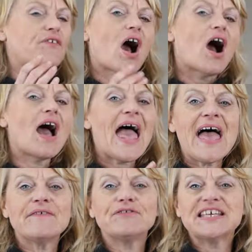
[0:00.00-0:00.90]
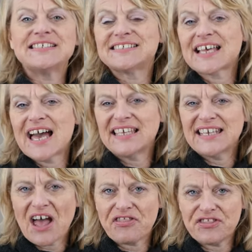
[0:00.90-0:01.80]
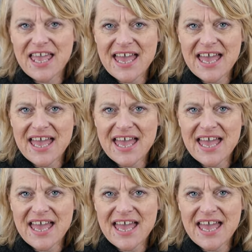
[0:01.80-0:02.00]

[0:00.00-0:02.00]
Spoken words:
far heavier design at the